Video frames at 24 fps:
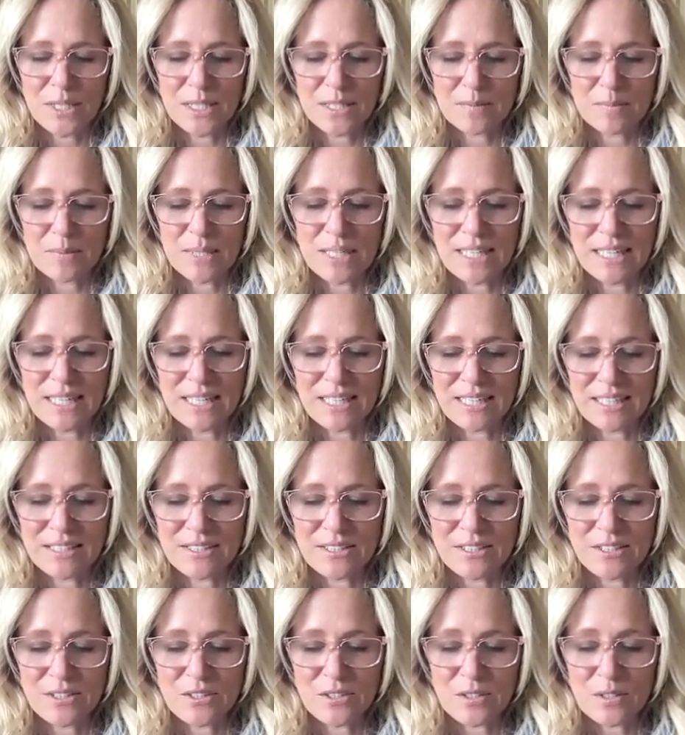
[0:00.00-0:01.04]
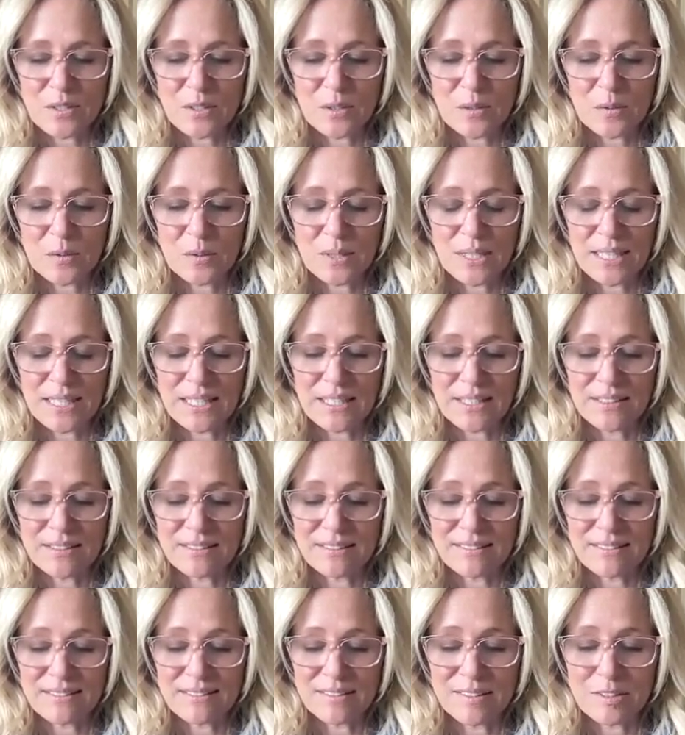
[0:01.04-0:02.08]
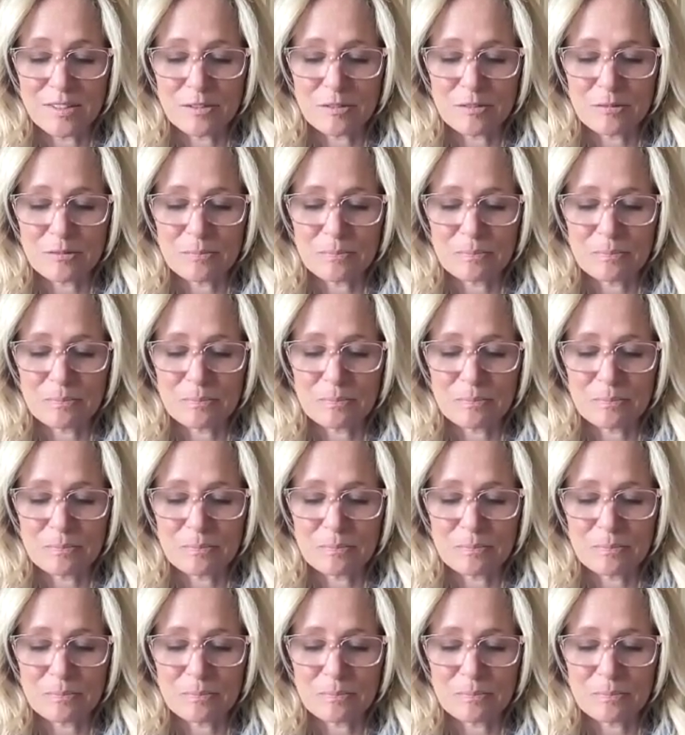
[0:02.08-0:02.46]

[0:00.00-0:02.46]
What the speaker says: Your mind beginning to slow down